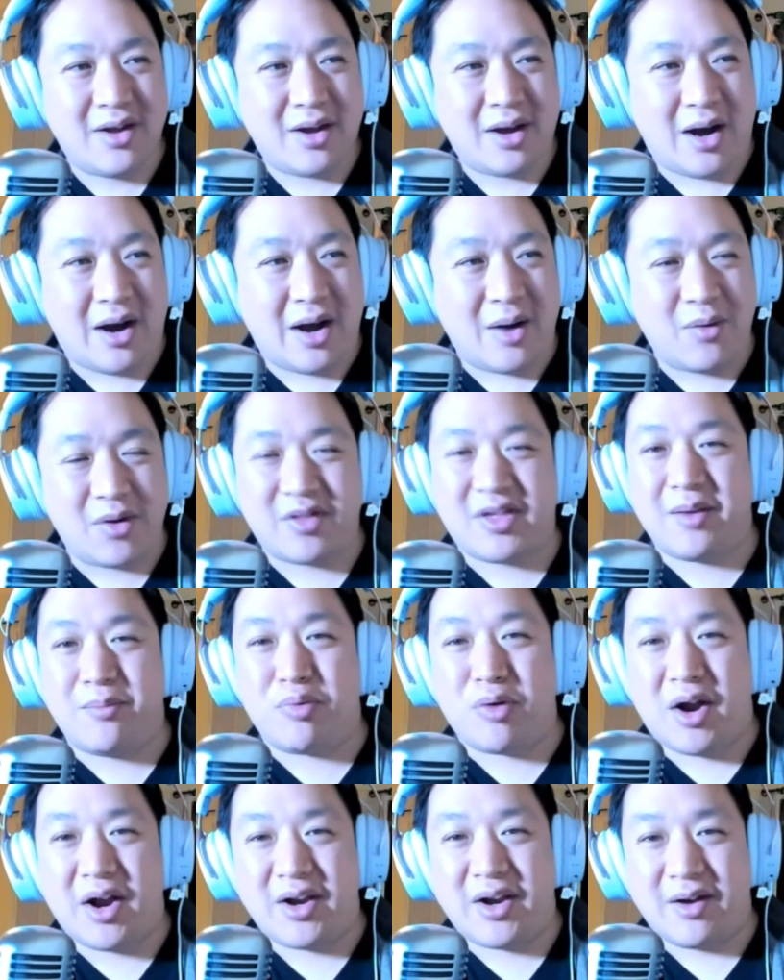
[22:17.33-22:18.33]
I wouldn't see
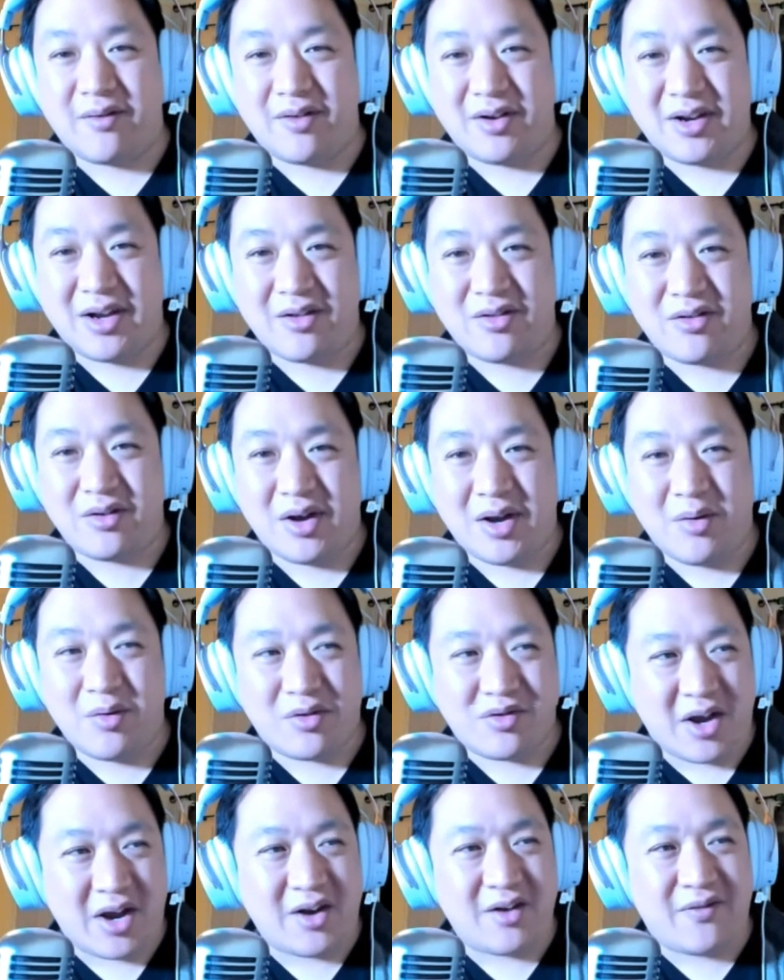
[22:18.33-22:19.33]
Brian every day. So it was
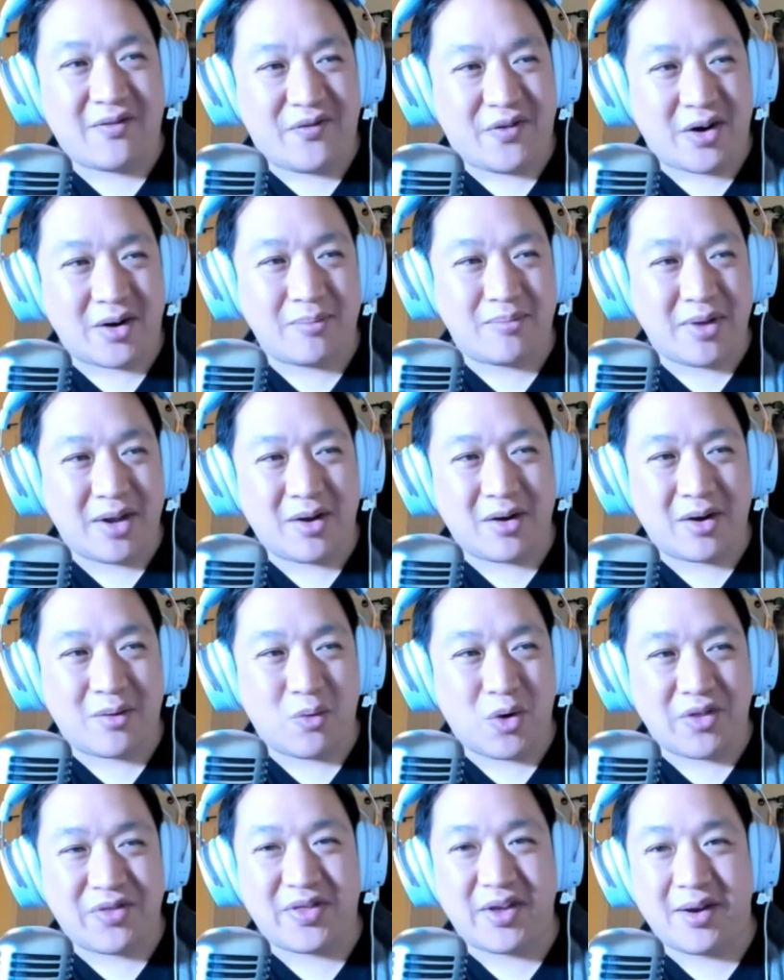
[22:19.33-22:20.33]
kind of fun being
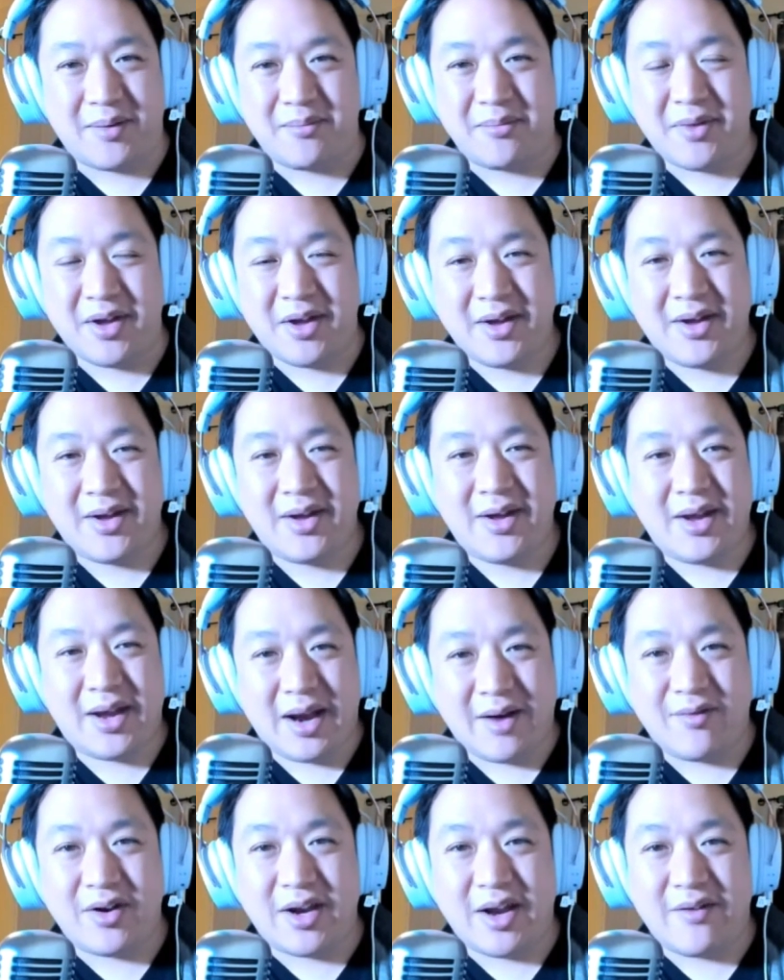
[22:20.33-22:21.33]
with them
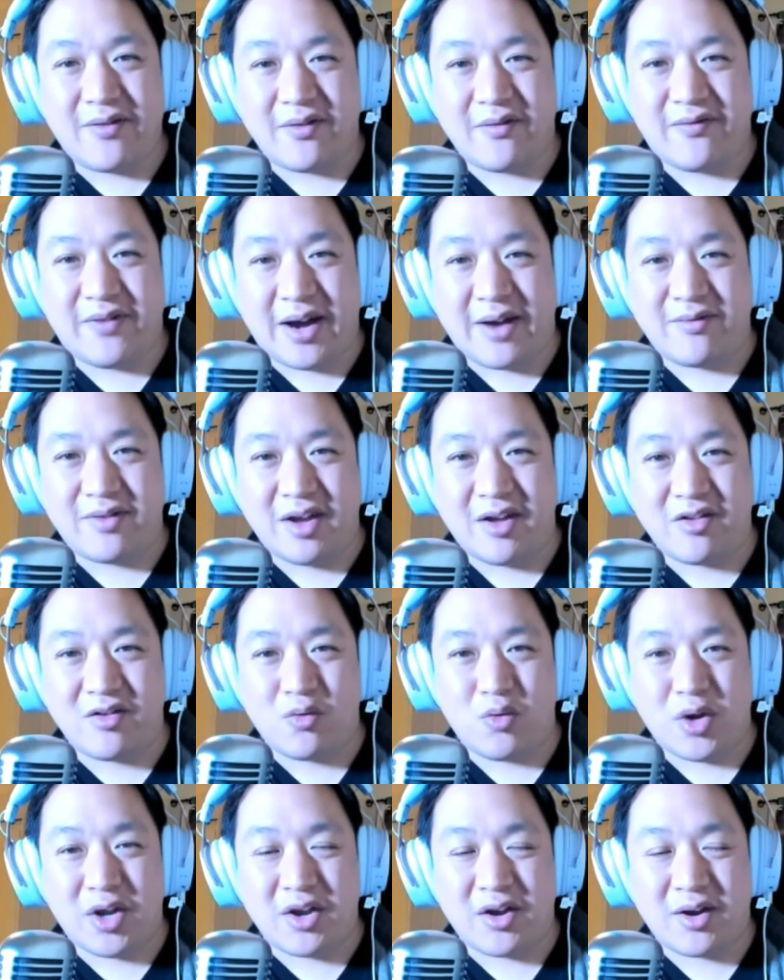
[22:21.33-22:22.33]
every day for 5 days a
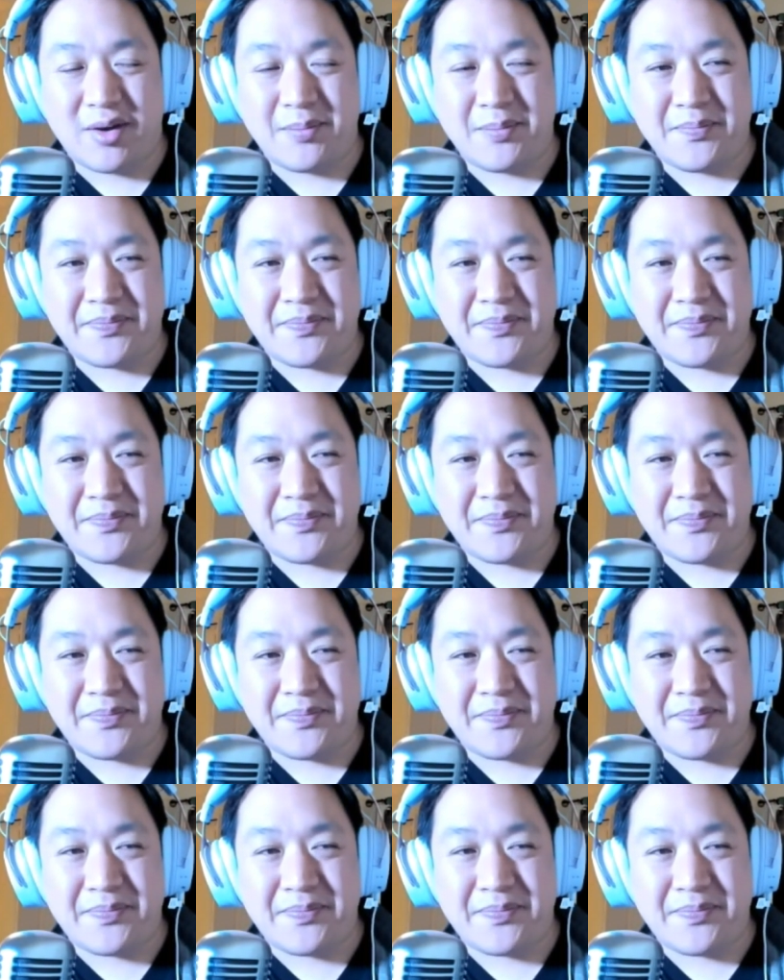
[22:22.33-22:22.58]
week.